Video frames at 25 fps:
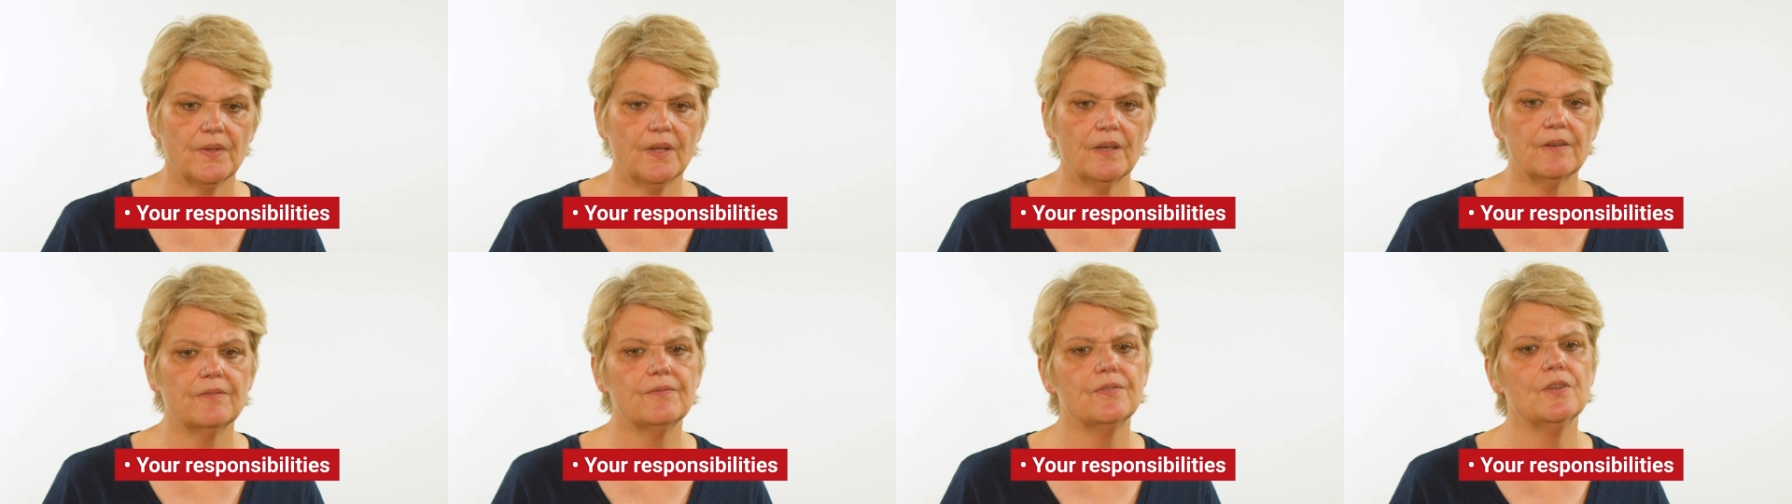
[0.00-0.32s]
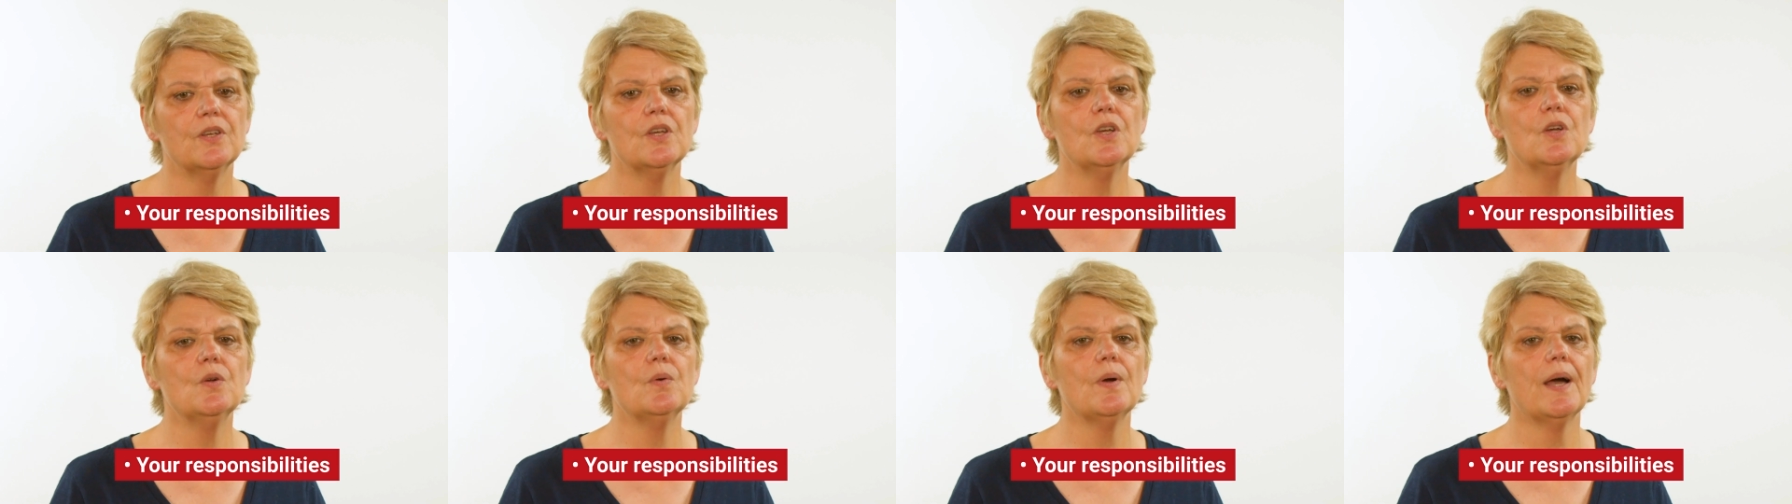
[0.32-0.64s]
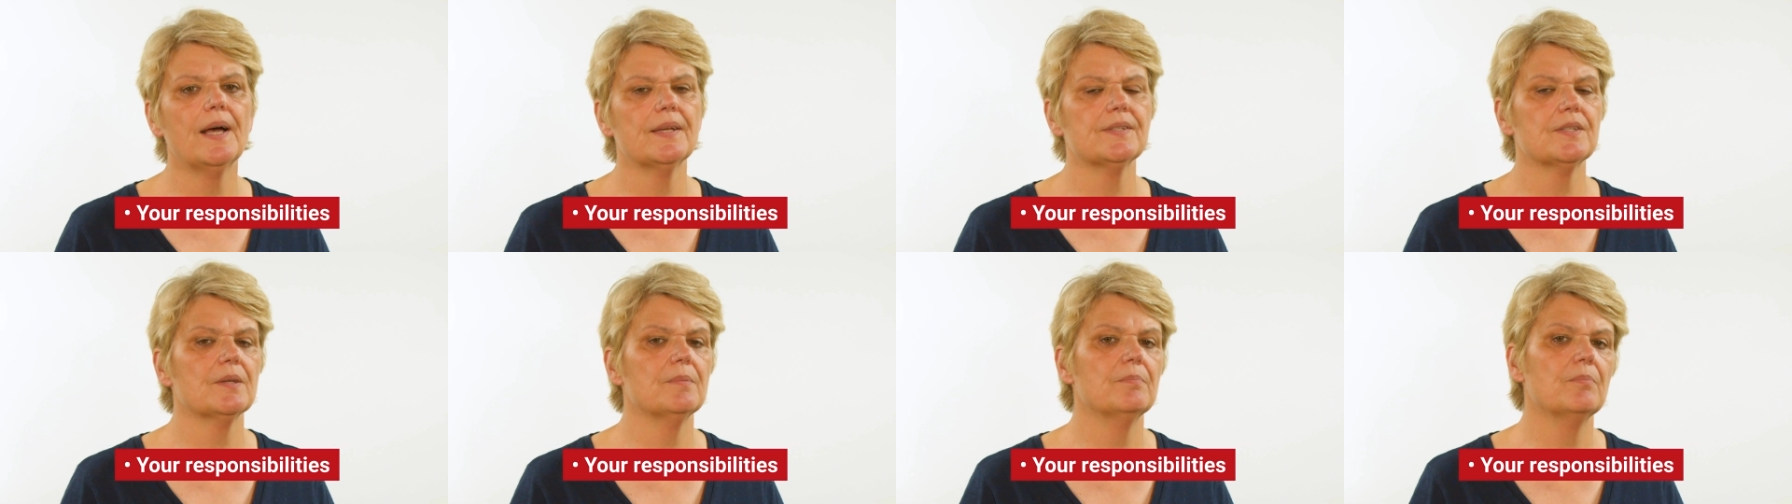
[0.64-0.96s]
If you,
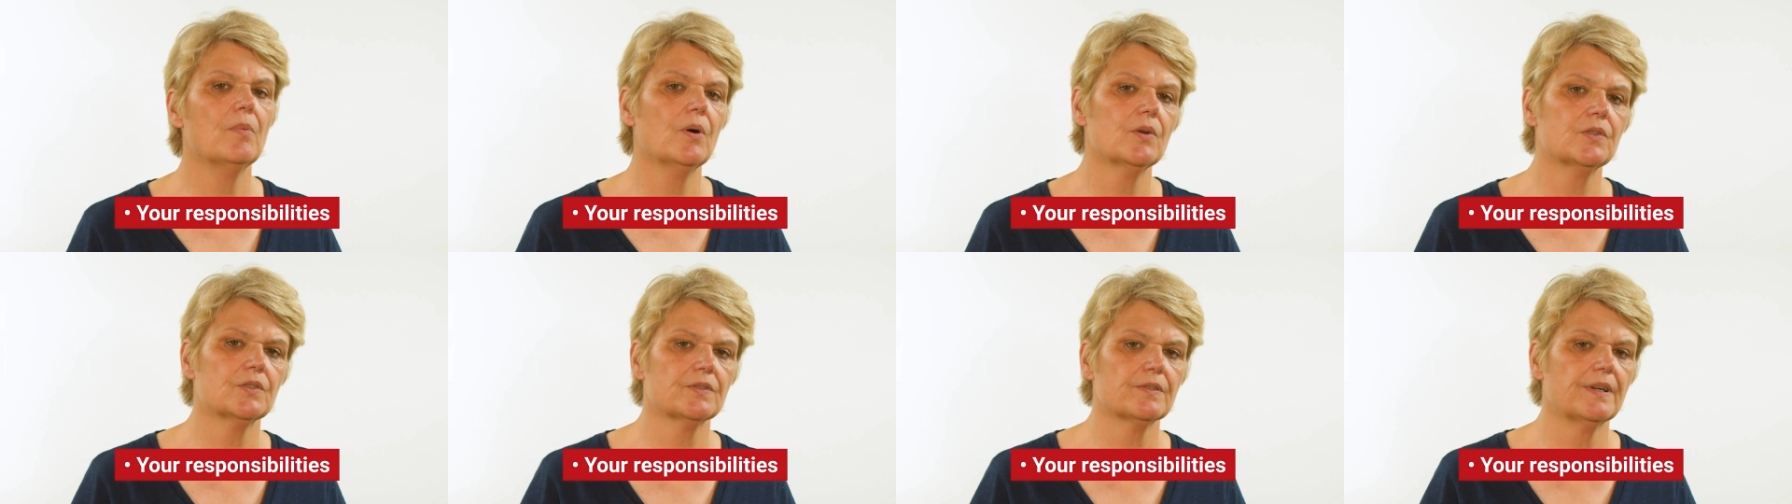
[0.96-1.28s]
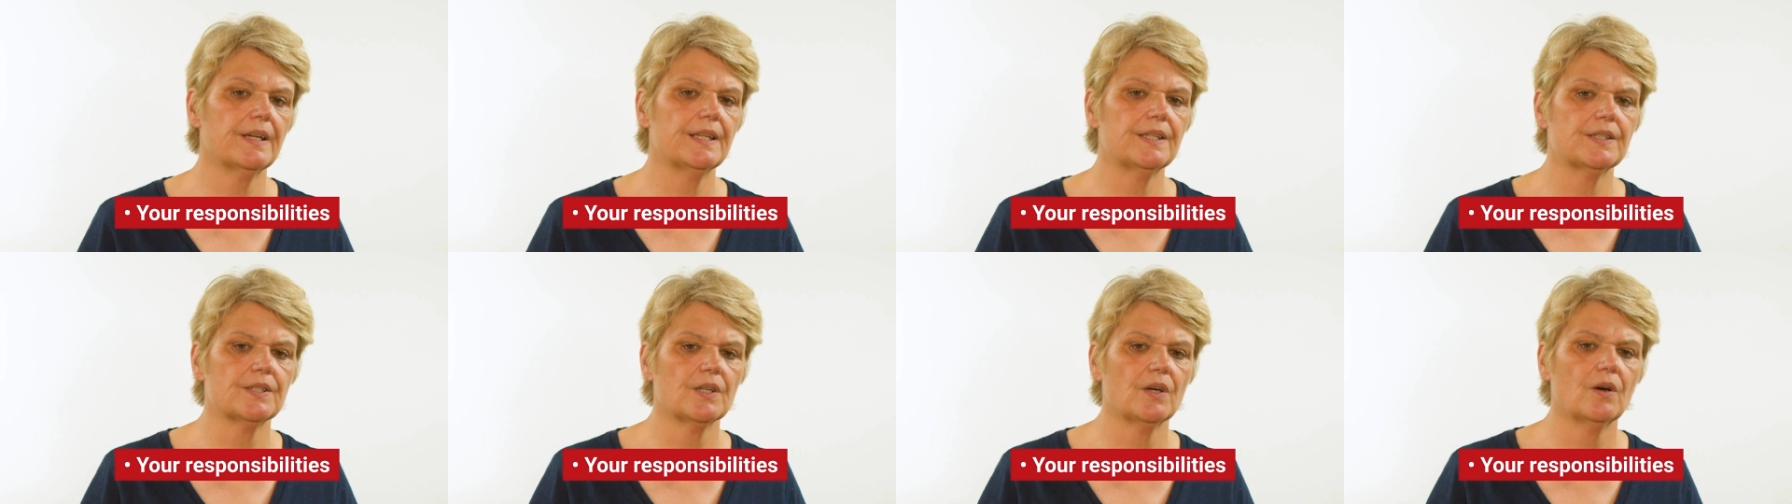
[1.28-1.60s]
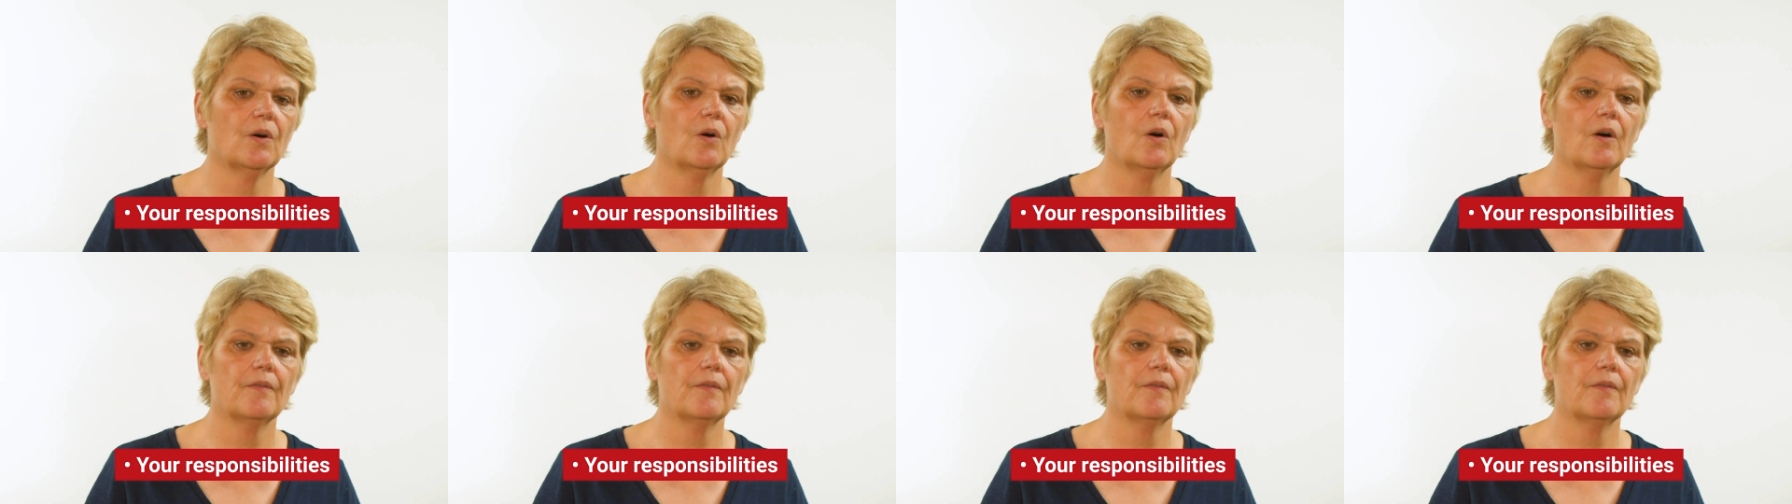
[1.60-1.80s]
as a moderator